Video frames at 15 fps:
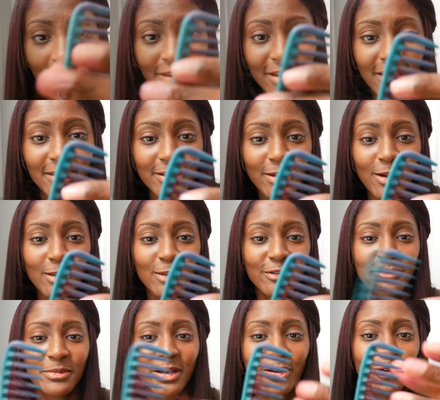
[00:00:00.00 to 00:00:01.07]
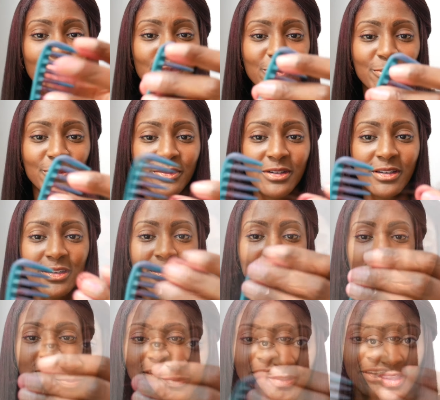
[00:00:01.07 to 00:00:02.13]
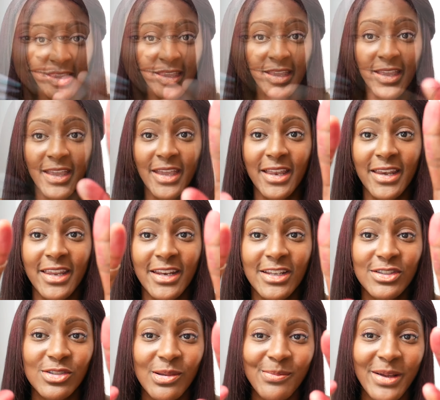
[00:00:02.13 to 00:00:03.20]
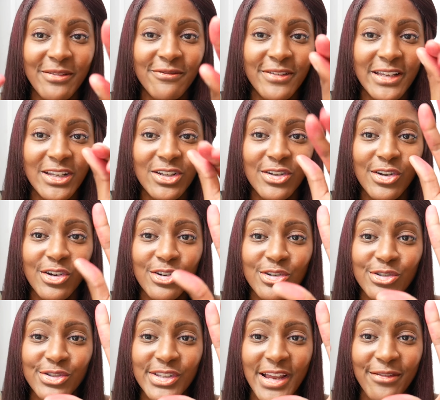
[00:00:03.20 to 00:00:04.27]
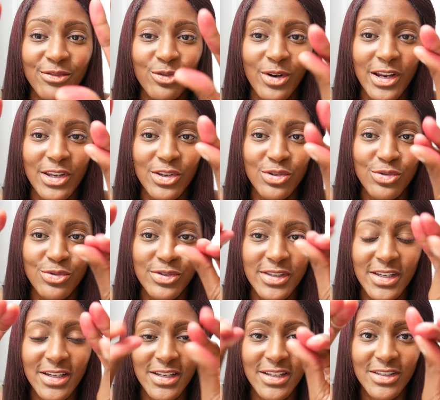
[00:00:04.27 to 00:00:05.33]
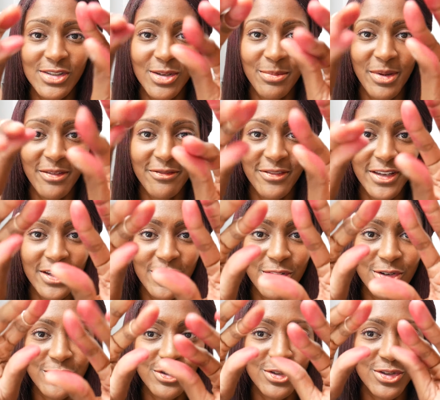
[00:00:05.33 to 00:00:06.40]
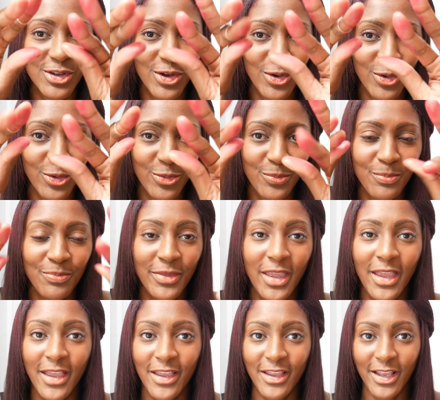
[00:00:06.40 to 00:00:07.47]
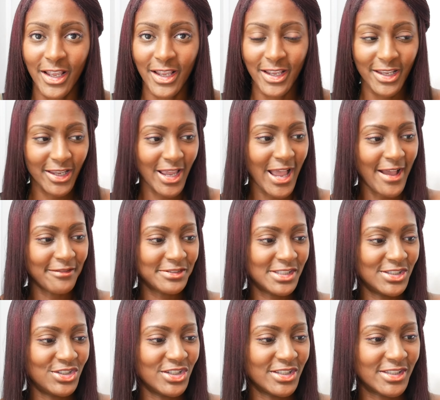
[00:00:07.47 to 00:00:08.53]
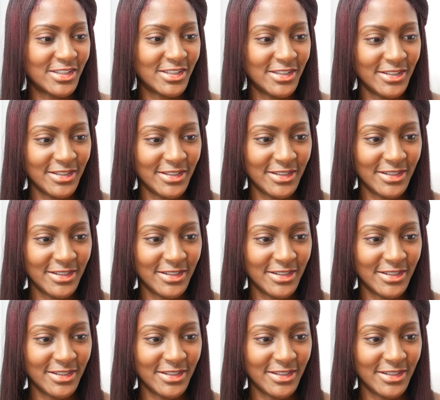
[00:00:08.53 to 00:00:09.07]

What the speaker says: I got it all over my comb. And then it's on my fingers after I use it. It's on my fingers, so you have to just